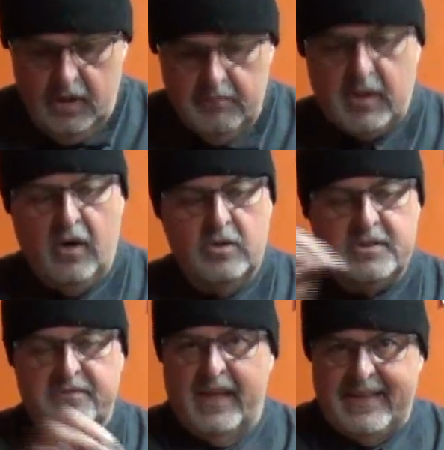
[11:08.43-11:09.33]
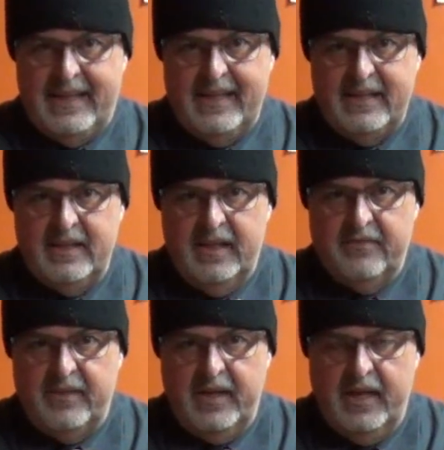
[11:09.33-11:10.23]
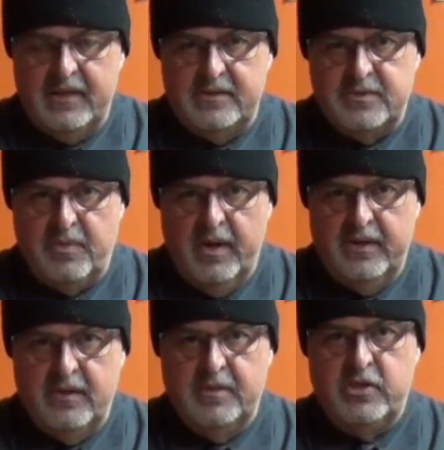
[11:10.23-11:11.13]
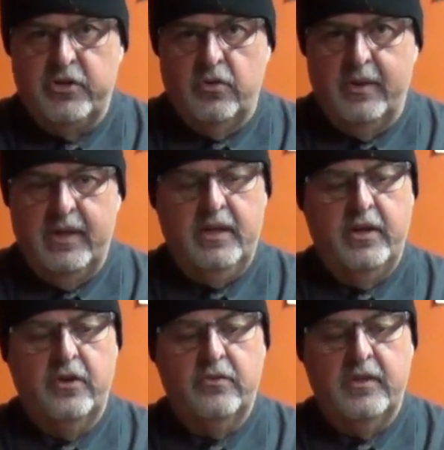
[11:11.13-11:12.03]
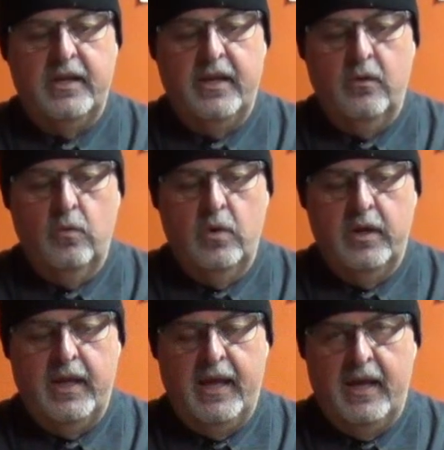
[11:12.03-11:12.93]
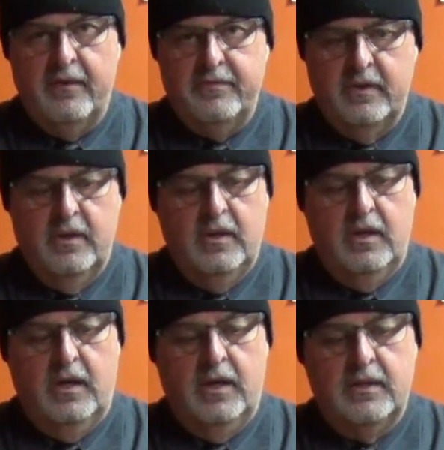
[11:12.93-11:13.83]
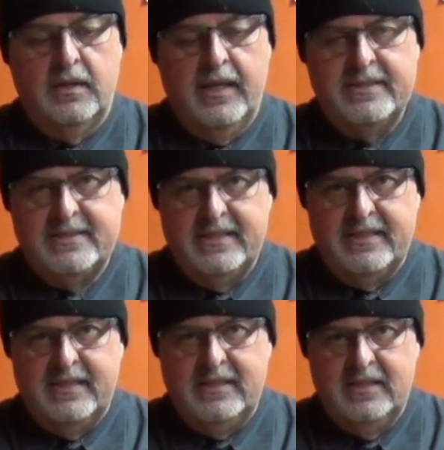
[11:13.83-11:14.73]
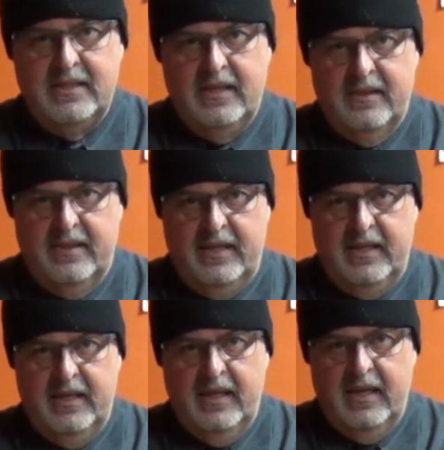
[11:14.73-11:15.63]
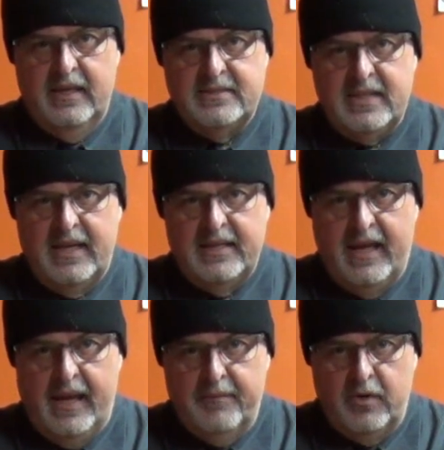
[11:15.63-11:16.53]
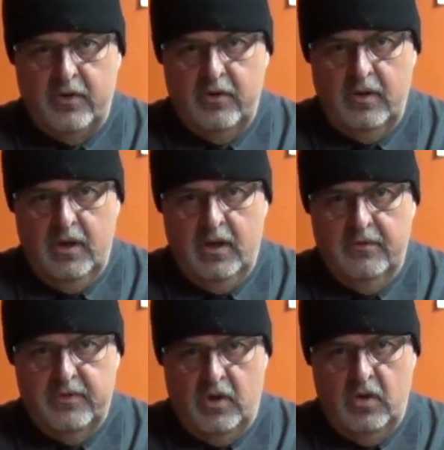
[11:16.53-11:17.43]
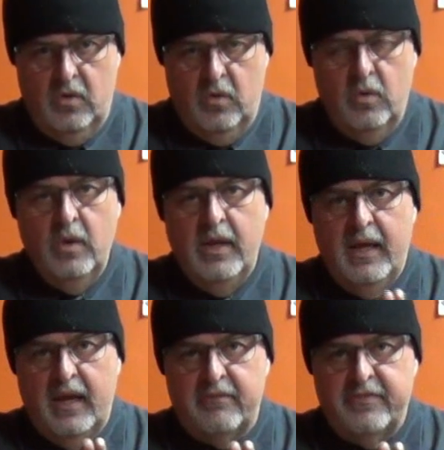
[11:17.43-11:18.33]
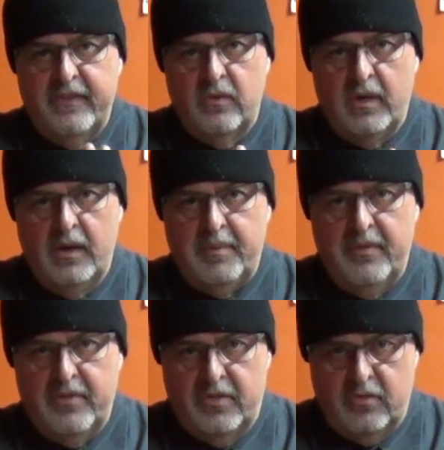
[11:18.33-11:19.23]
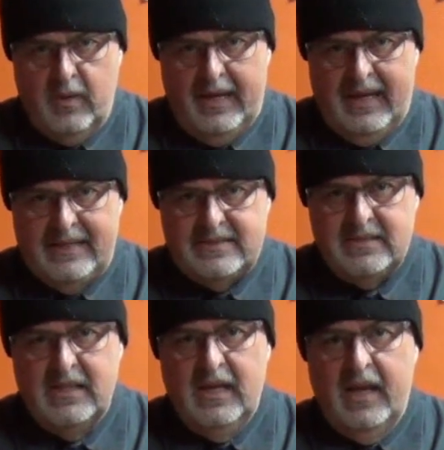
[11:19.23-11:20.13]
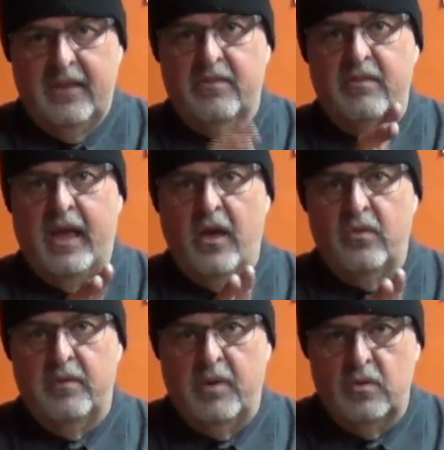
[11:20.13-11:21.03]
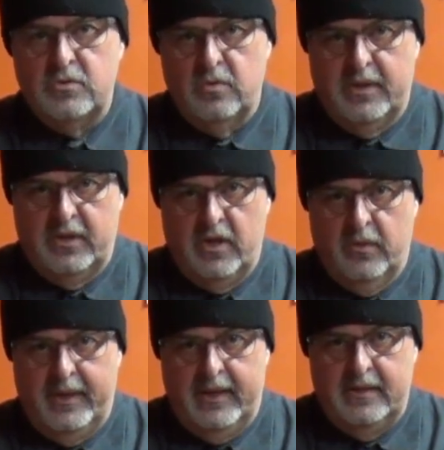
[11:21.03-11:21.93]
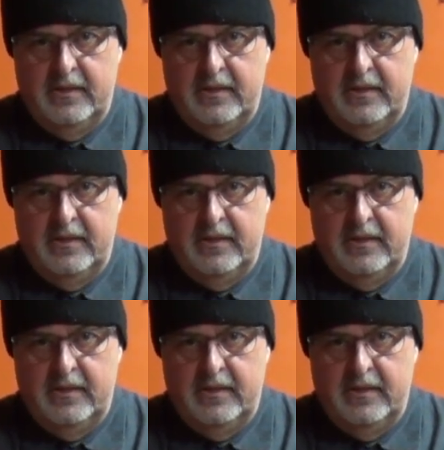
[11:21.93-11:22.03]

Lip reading: Because if they had sprayed the material in here, then it would have lessened the inside diameter of the hole and filled up the threads, and now the bolts wouldn't go in.